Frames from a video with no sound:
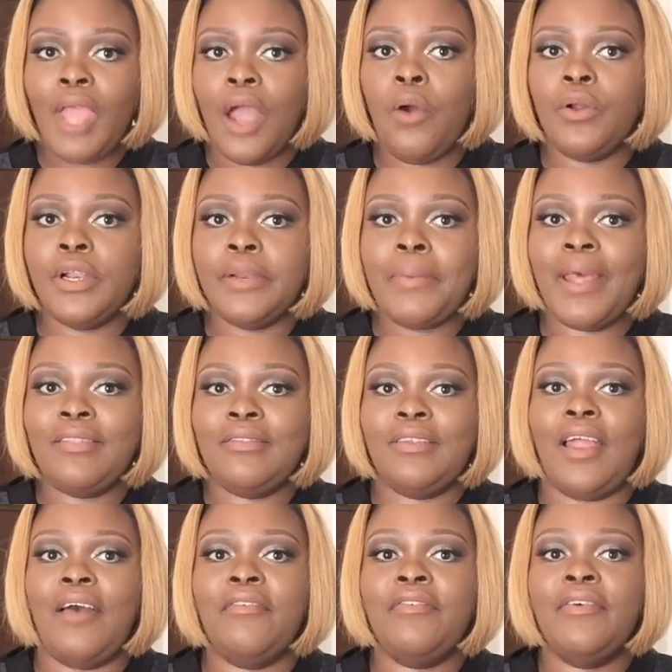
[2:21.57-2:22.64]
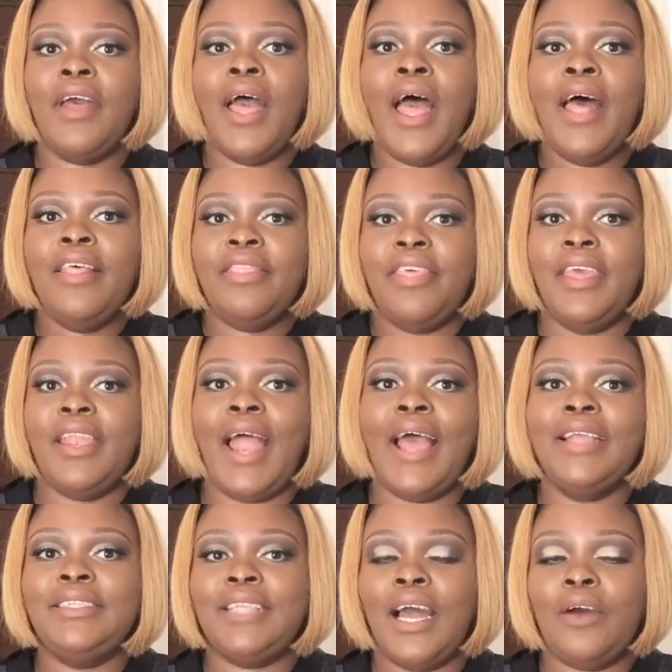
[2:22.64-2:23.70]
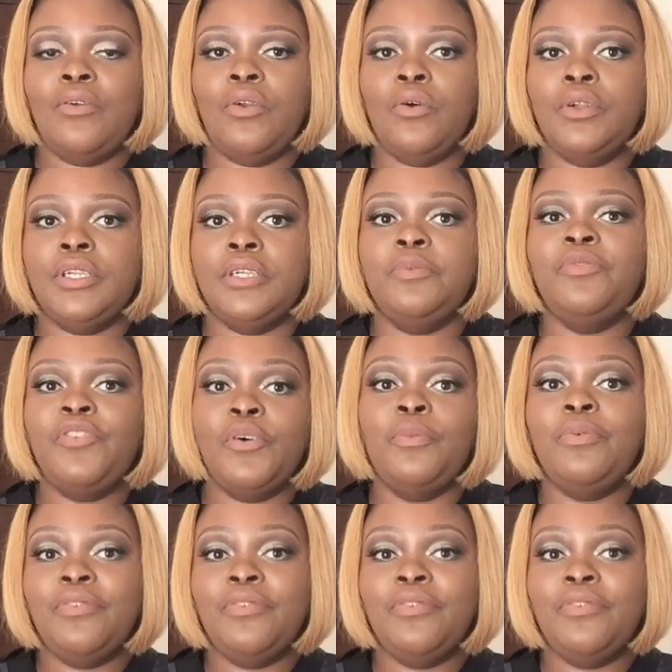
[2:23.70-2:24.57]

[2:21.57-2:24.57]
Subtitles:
I ordered my stuff, then I downloaded